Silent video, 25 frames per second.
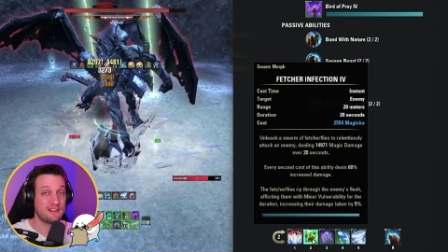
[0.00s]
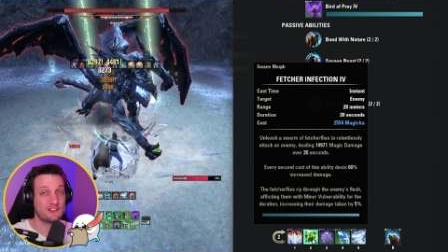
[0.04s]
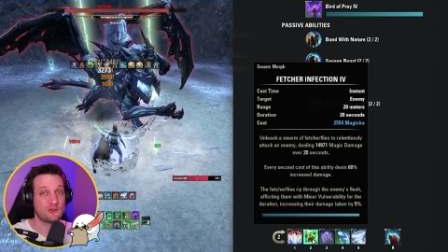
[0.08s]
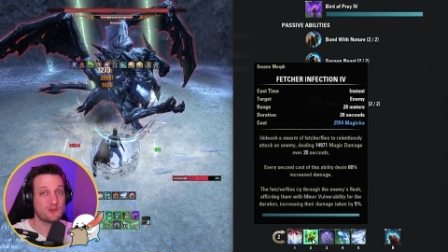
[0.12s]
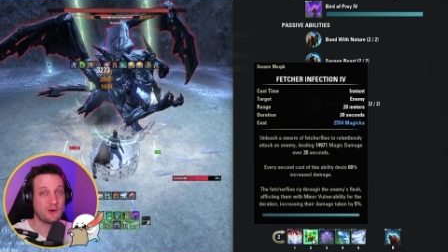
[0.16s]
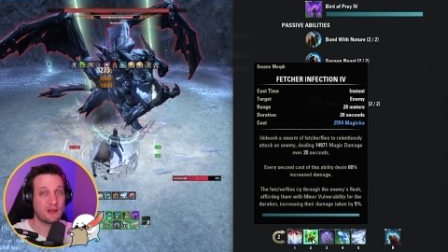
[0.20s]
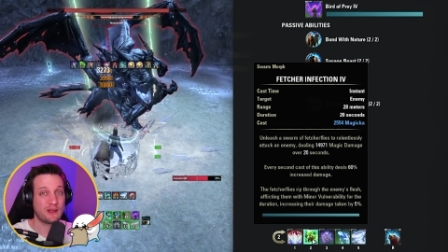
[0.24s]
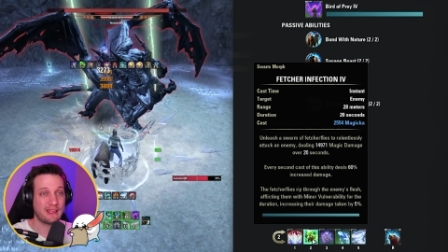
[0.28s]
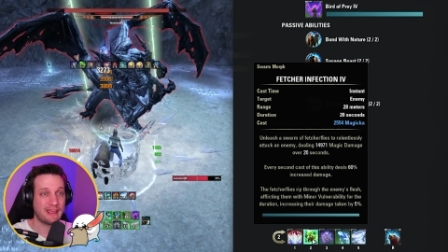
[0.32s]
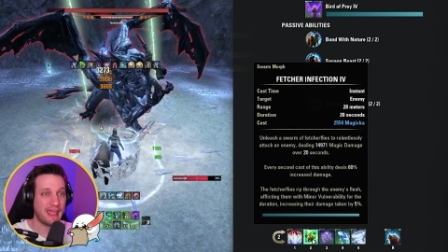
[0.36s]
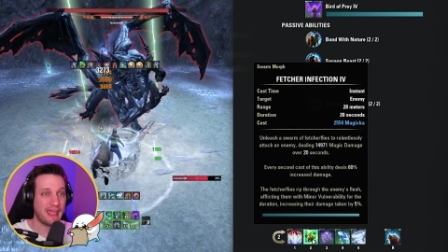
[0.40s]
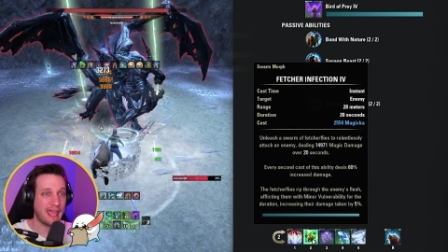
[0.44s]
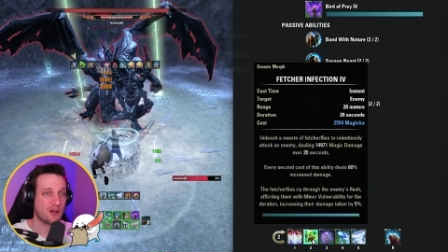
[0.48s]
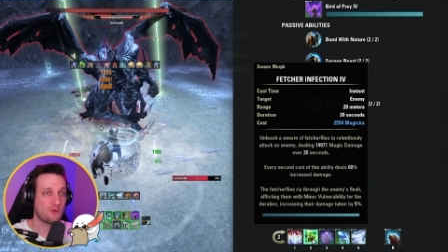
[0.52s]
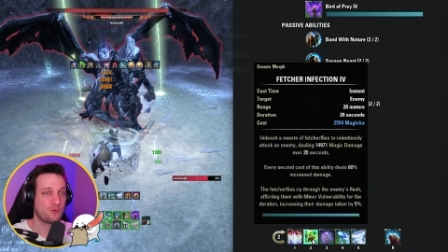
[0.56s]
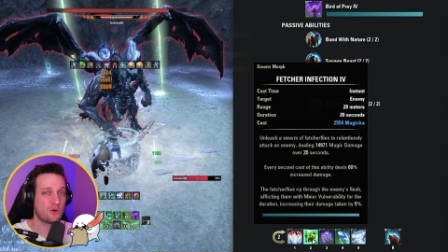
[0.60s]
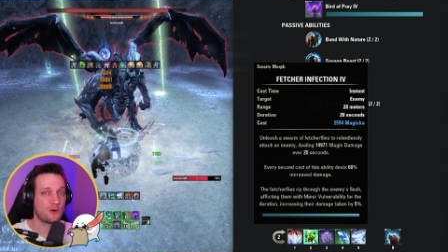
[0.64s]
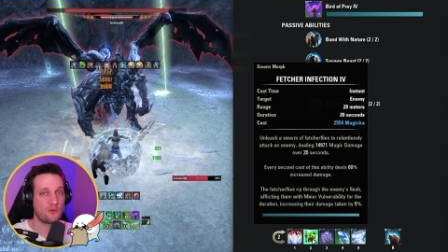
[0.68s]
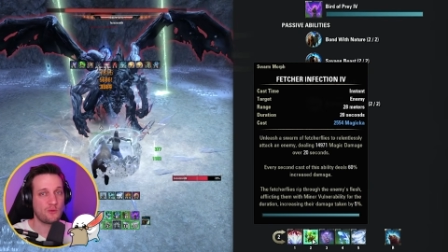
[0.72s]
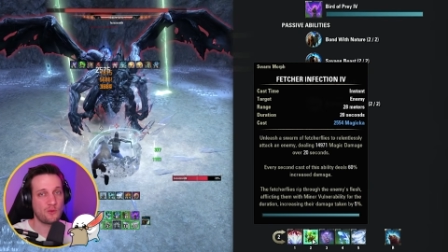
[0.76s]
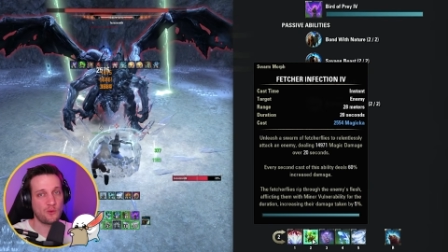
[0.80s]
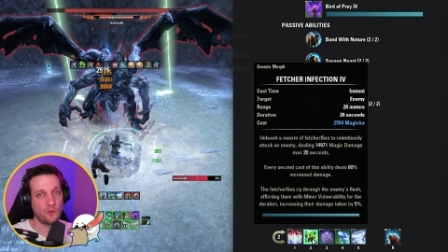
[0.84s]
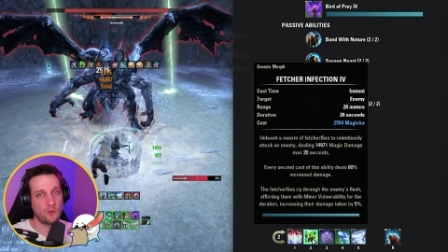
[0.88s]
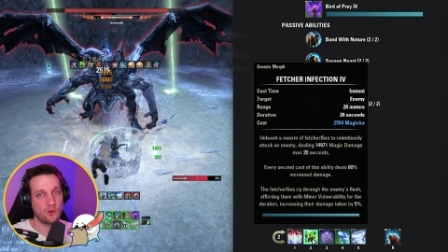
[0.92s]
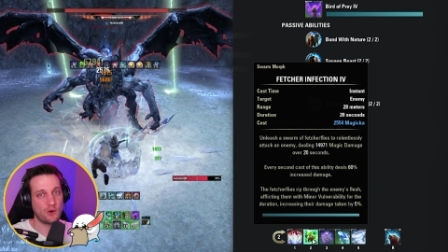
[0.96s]
So again, we're
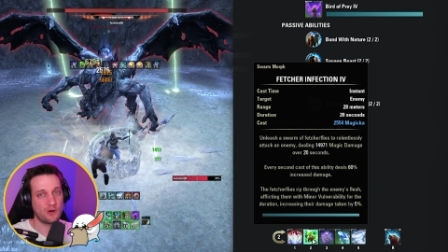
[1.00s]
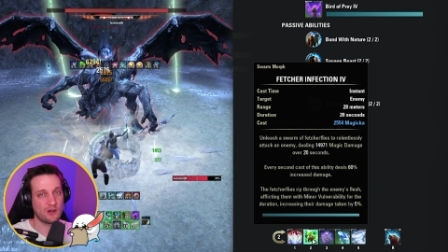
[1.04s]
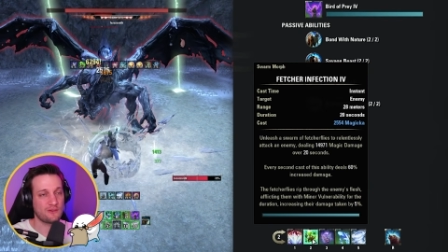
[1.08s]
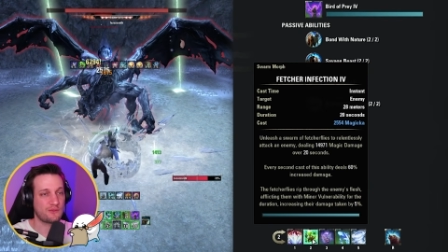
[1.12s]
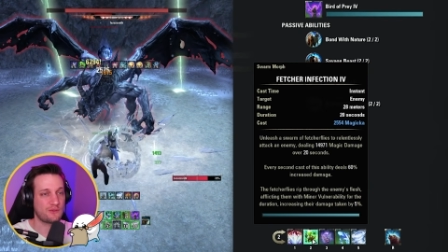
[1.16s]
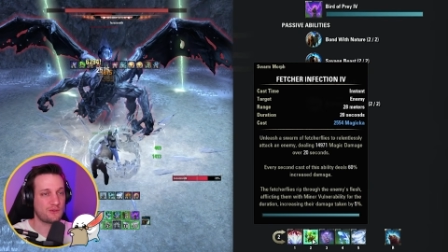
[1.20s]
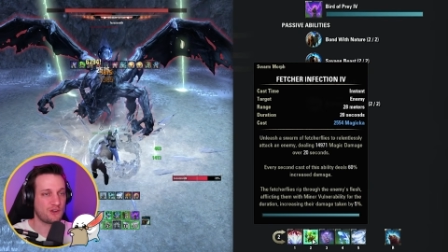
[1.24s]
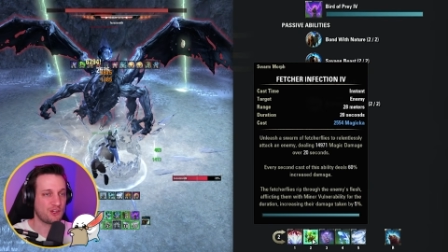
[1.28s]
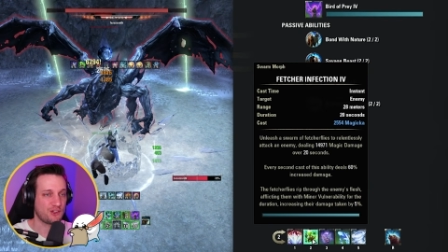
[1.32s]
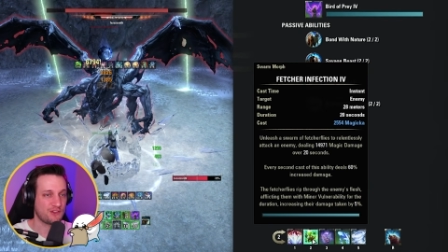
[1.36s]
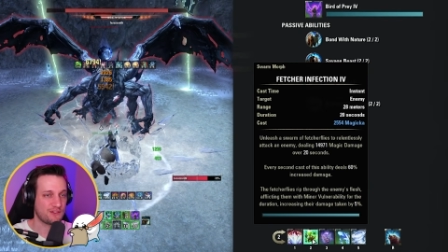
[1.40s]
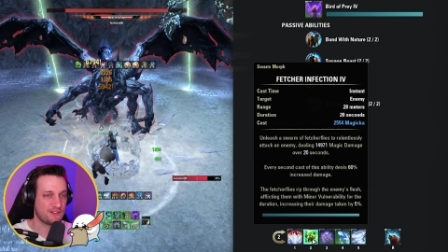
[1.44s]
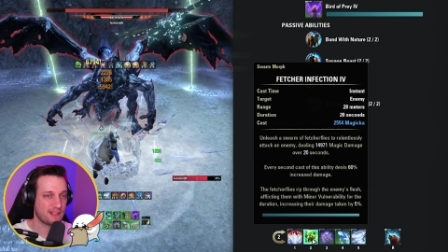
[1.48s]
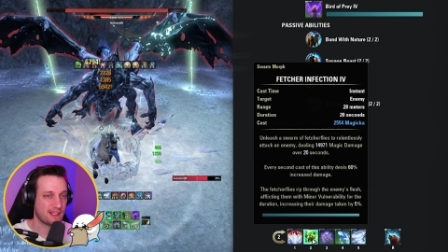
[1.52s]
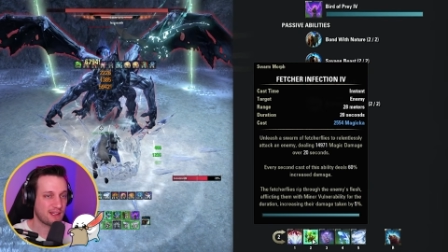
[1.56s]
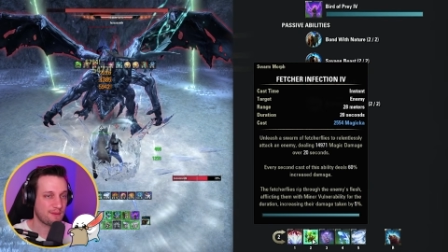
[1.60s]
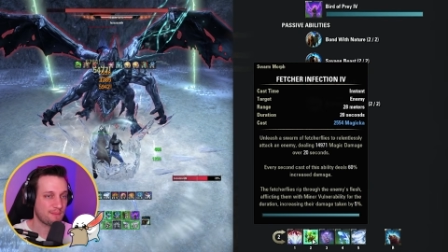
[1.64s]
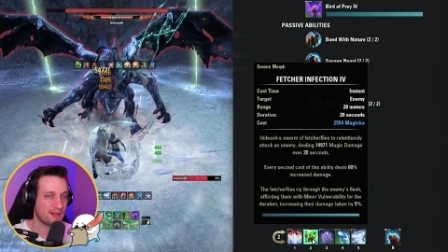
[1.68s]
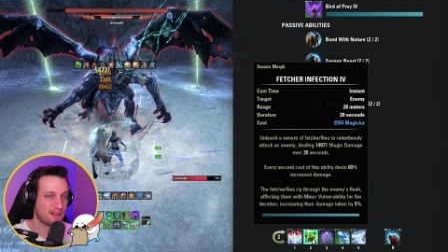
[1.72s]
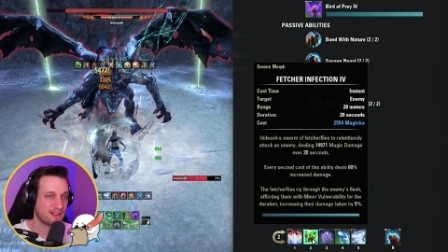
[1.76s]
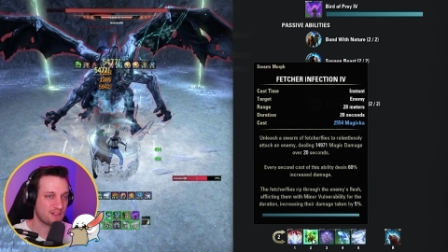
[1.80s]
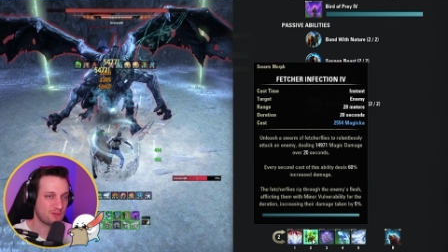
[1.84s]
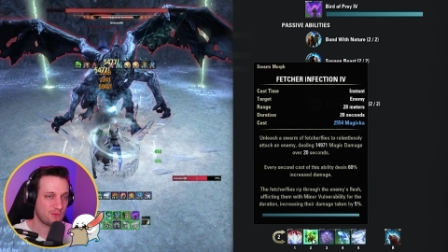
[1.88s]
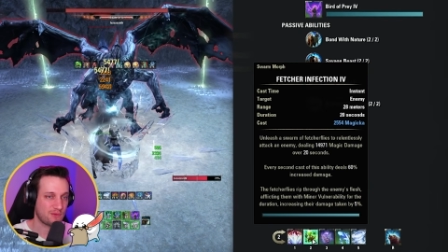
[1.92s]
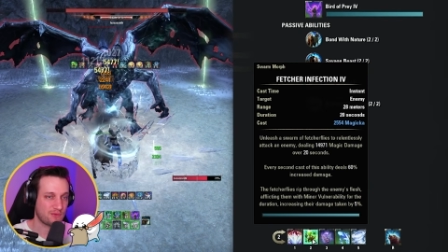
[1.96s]
rewarded for using it
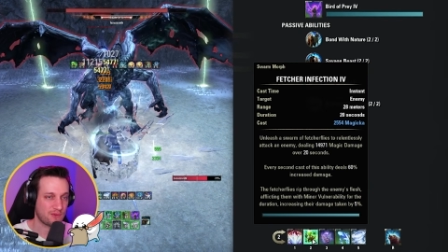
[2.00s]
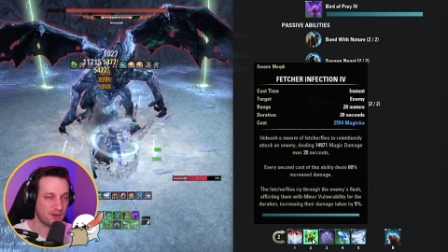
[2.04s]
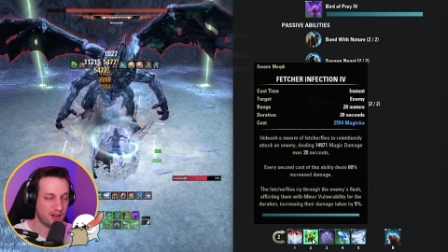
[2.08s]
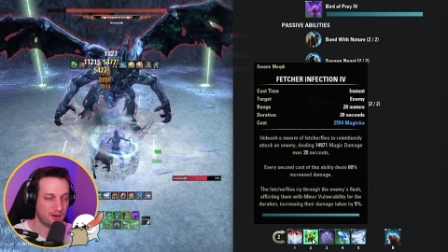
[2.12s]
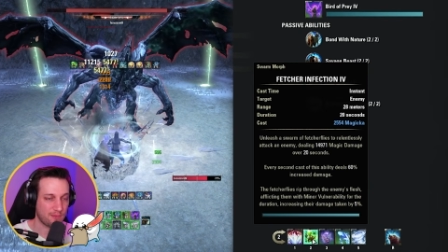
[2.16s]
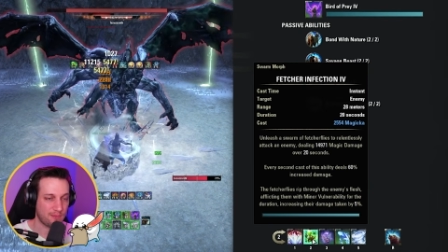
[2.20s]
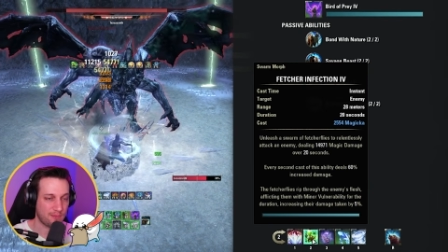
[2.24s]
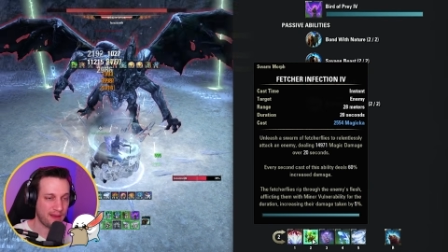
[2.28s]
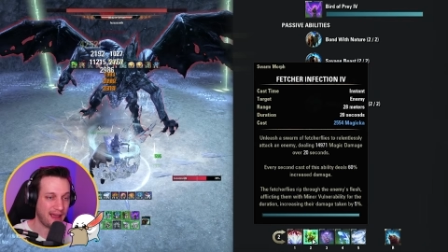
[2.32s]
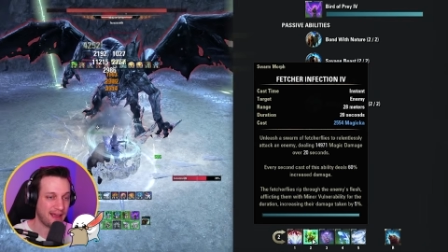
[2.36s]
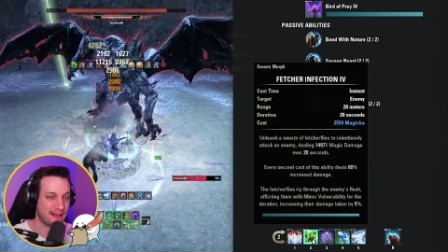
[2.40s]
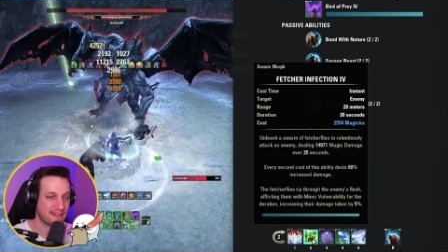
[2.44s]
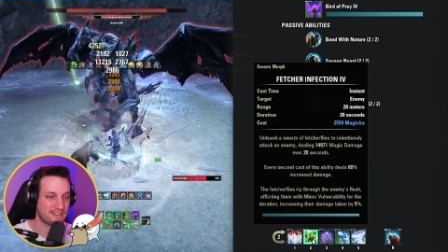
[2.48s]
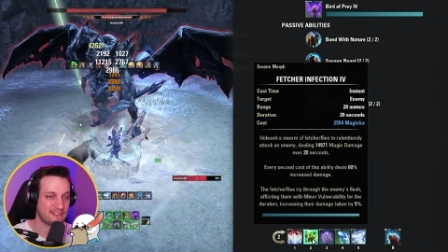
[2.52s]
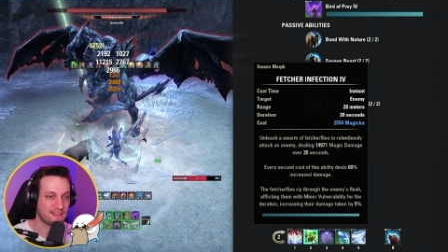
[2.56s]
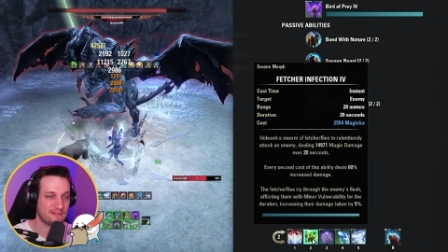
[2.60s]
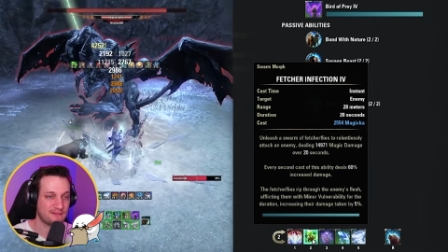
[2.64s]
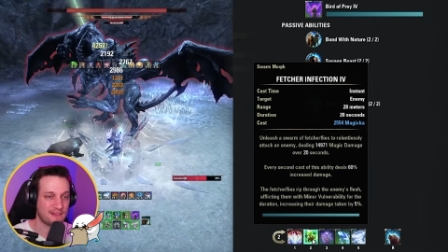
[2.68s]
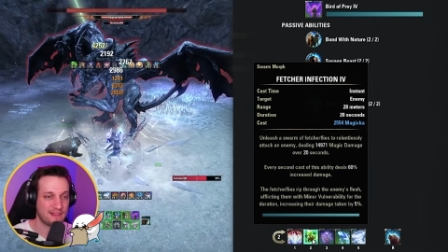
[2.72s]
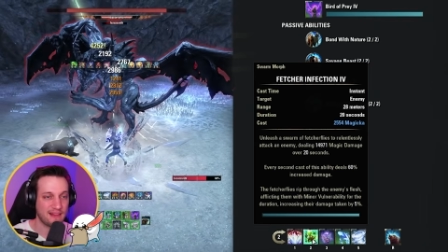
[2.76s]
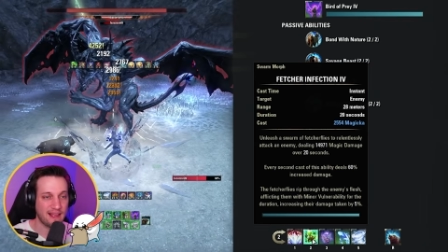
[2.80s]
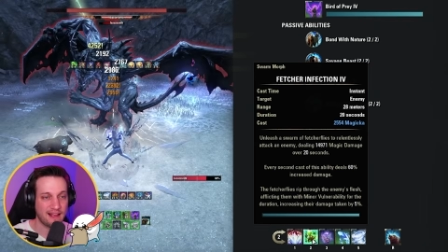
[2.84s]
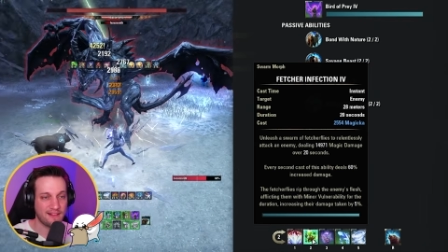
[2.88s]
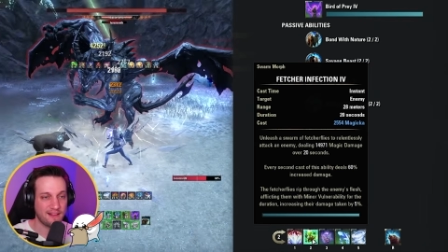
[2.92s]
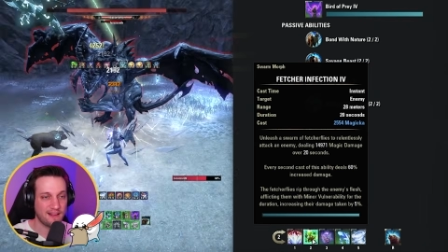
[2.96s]
because we've got a
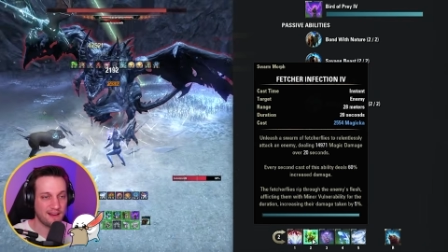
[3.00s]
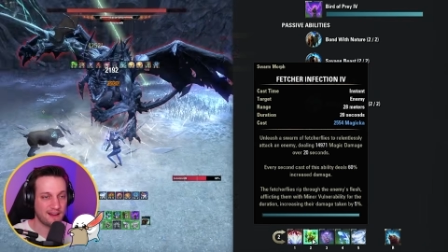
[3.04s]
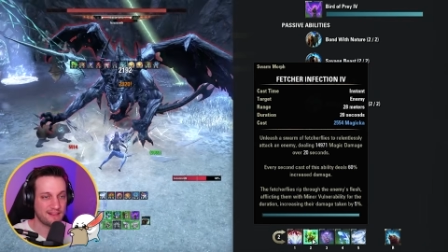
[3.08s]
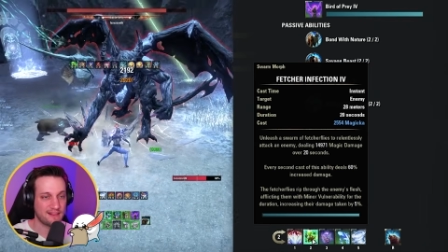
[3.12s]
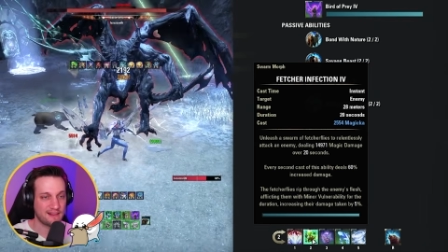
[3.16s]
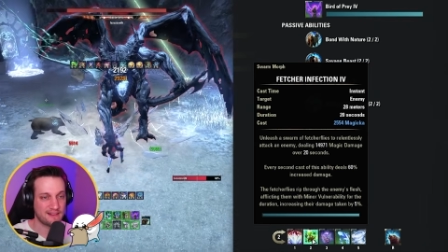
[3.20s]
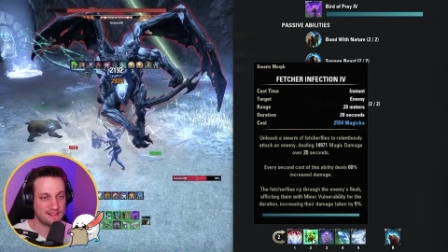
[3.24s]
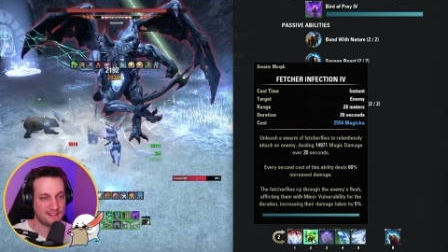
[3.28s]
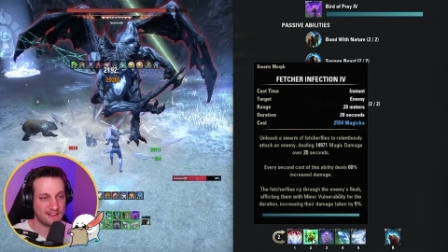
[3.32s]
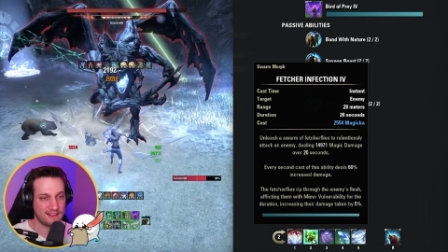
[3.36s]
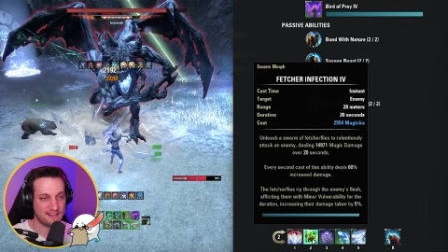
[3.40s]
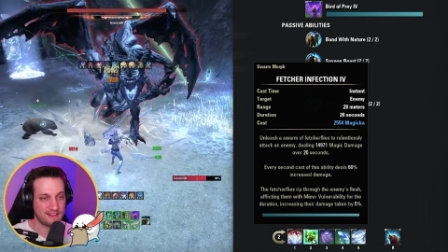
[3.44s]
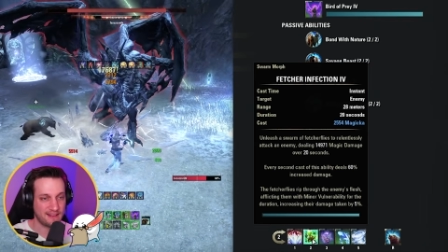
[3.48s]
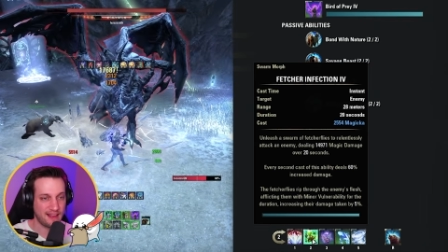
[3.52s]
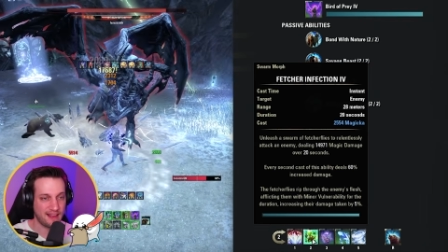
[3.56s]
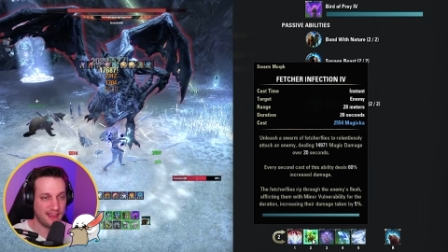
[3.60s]
passive in that line that says,